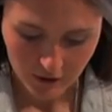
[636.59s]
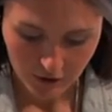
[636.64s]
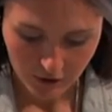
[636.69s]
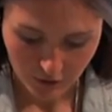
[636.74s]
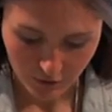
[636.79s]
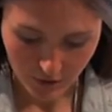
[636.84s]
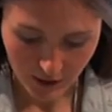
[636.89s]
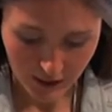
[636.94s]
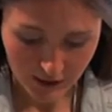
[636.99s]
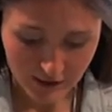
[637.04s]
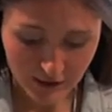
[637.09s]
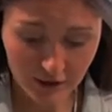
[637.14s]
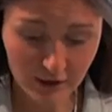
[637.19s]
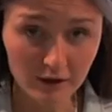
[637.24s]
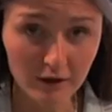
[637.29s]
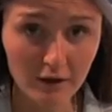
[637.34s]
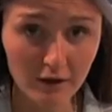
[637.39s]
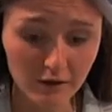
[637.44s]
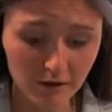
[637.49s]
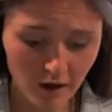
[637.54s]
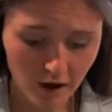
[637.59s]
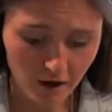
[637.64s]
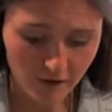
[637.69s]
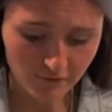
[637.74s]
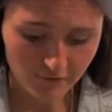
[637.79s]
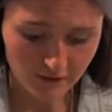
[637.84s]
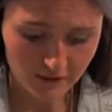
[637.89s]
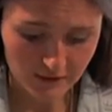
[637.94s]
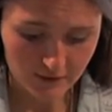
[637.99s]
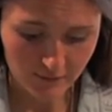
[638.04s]
You guys are gonna
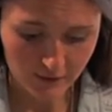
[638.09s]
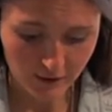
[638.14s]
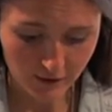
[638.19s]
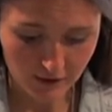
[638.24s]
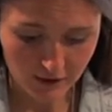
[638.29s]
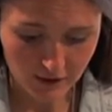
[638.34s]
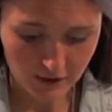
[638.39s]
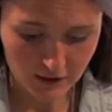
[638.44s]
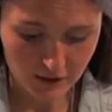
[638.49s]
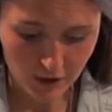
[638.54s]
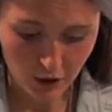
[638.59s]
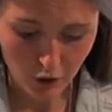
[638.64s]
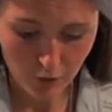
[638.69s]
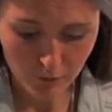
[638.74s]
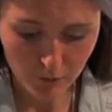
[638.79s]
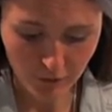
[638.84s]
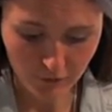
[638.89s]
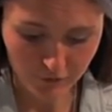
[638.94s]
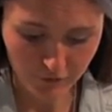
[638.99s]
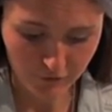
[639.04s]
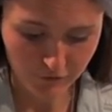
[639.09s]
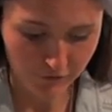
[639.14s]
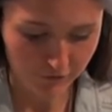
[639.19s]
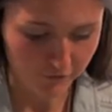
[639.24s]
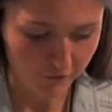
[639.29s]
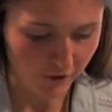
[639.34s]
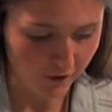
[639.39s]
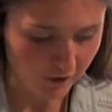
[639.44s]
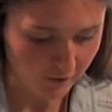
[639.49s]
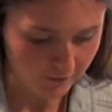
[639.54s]
love this meal. It's so perfect for
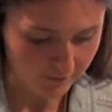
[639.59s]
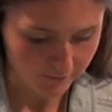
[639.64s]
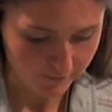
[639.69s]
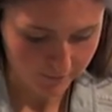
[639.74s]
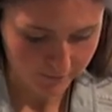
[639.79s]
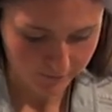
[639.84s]
fall.